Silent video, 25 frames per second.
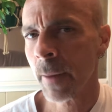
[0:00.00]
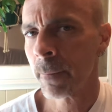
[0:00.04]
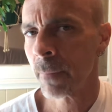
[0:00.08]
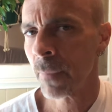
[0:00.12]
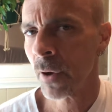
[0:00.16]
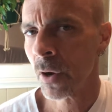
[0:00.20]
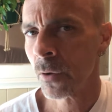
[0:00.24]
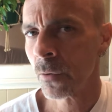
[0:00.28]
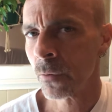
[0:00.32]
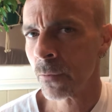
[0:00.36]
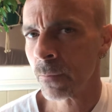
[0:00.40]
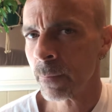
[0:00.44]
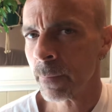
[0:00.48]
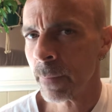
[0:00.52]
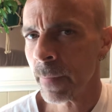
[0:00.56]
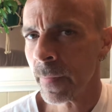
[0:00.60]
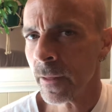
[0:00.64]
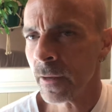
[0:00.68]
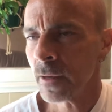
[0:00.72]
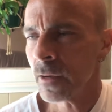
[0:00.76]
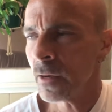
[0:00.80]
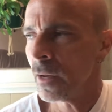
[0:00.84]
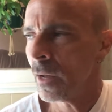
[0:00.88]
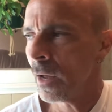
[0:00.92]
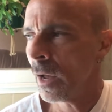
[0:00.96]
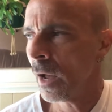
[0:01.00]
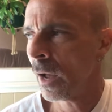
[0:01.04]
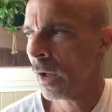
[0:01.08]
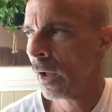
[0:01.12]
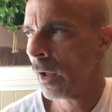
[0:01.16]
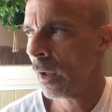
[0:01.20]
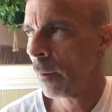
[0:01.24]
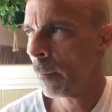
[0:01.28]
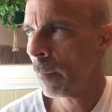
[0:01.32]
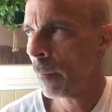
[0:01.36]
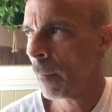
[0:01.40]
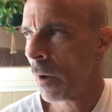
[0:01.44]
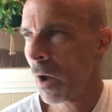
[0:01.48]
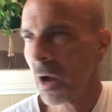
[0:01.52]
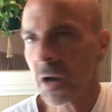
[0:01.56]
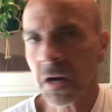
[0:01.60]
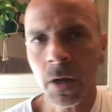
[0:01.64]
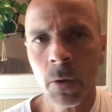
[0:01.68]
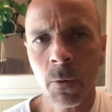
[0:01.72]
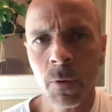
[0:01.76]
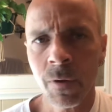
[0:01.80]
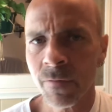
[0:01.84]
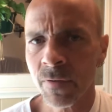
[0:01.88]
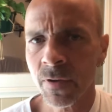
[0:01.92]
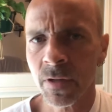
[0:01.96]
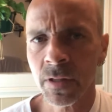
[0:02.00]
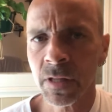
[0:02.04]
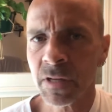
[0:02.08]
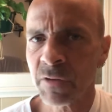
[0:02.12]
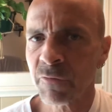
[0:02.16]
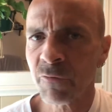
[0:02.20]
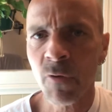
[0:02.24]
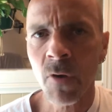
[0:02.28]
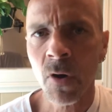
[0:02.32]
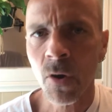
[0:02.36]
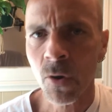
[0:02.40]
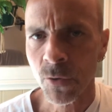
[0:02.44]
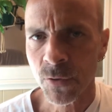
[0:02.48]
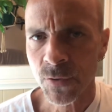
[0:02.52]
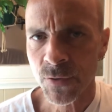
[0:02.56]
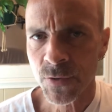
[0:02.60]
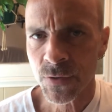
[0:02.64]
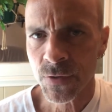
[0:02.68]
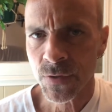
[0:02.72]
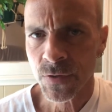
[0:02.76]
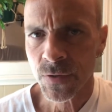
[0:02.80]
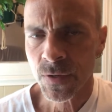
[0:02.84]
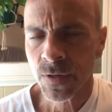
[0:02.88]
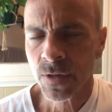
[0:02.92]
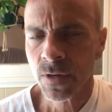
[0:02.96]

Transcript: bone. Unequivocally false.